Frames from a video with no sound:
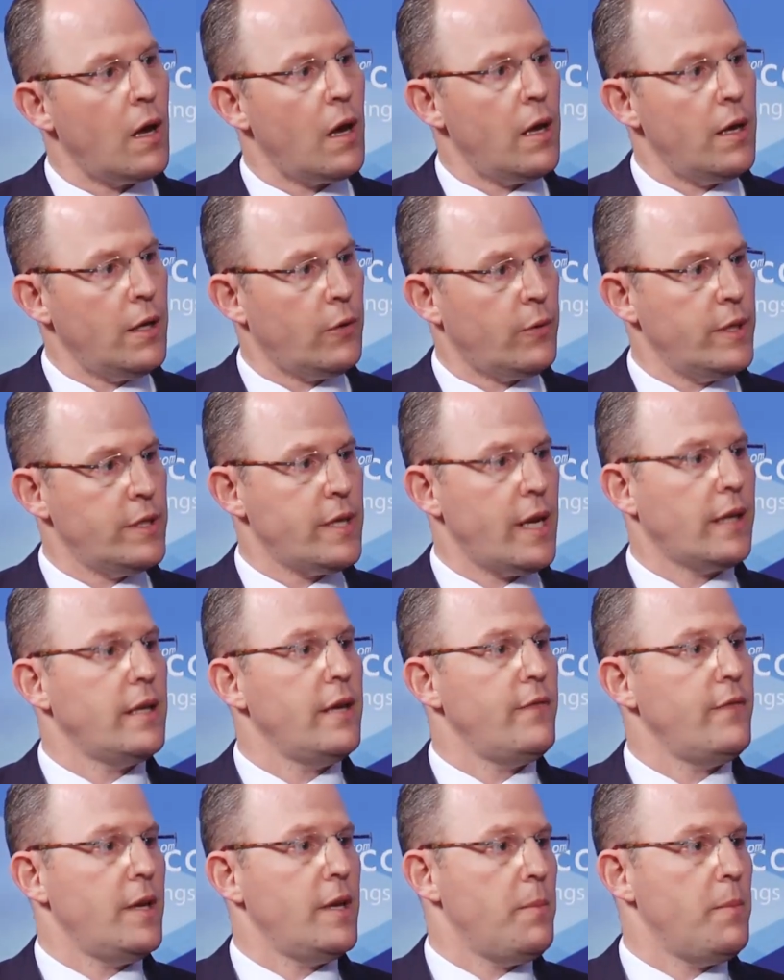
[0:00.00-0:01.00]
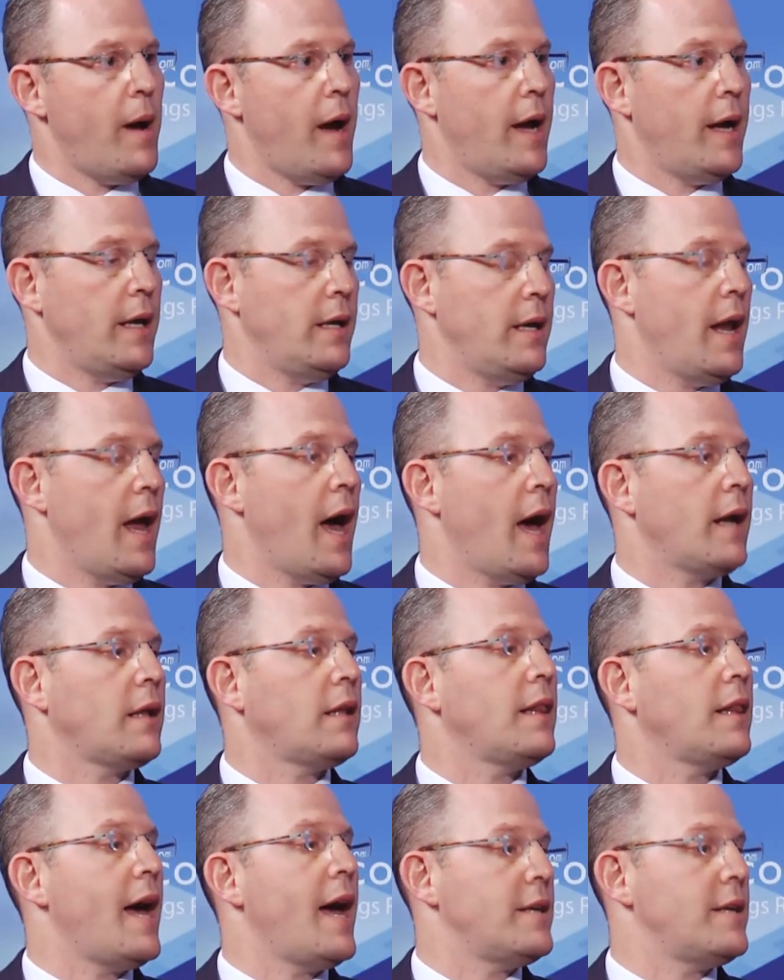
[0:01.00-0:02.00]
increased activity by
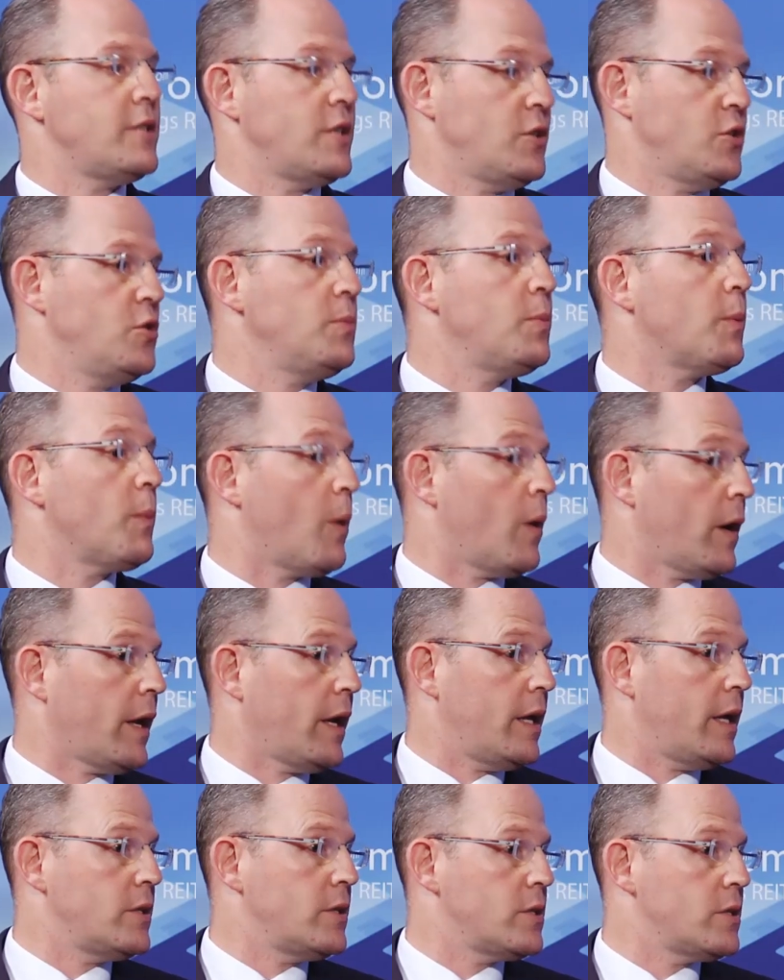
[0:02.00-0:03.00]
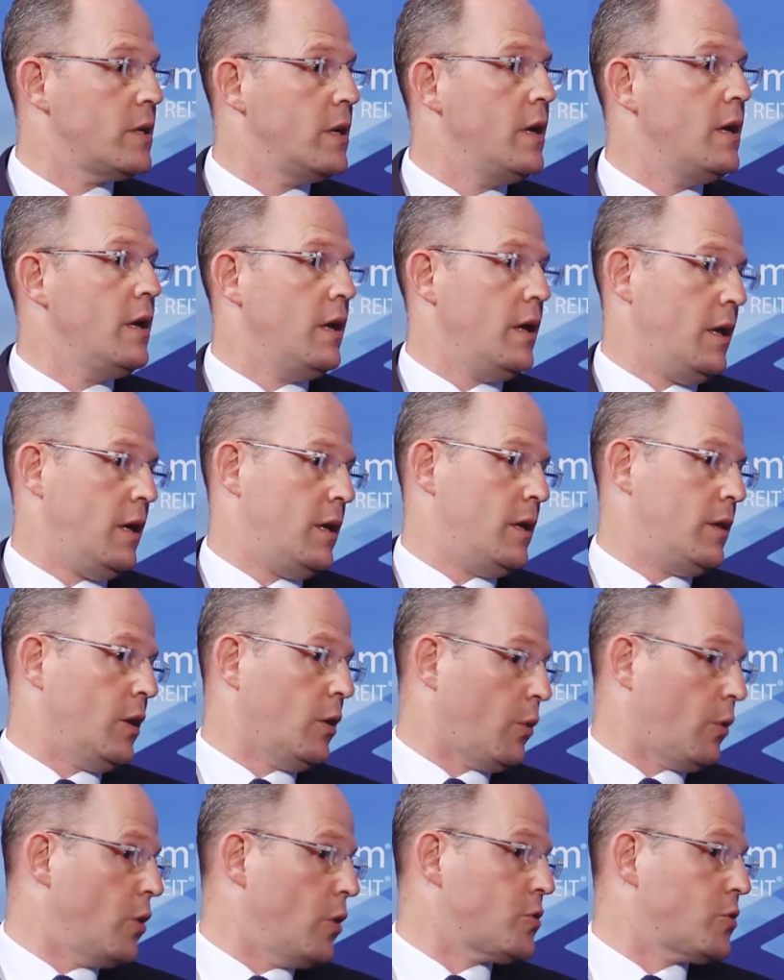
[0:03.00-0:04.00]
non-classic supermarkets in the
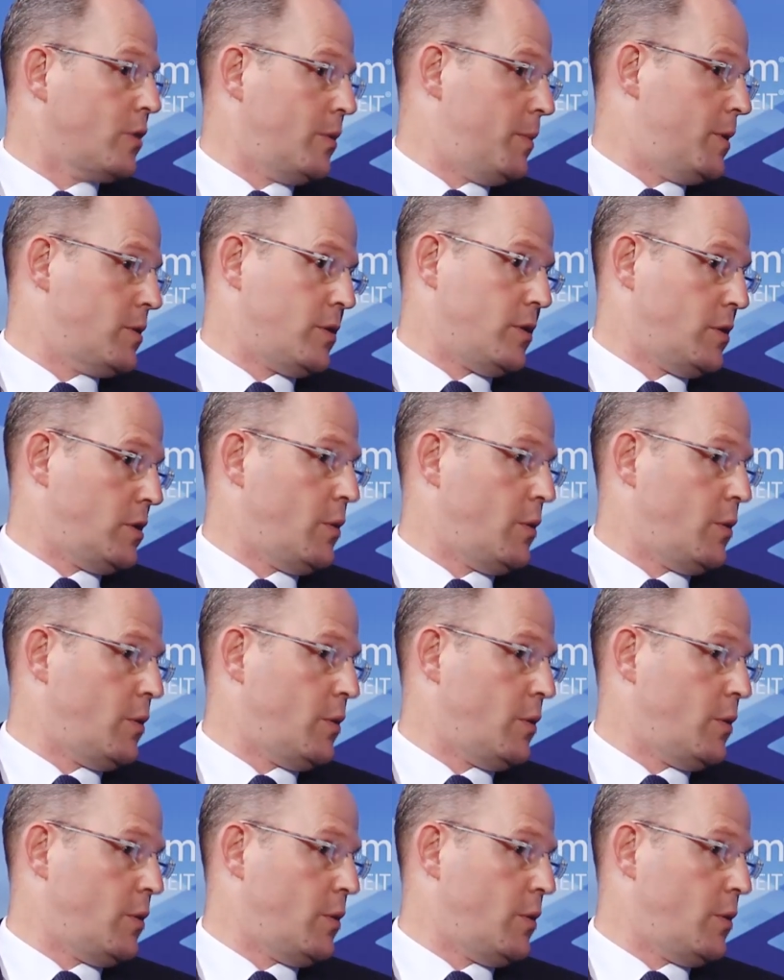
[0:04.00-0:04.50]
grocery business.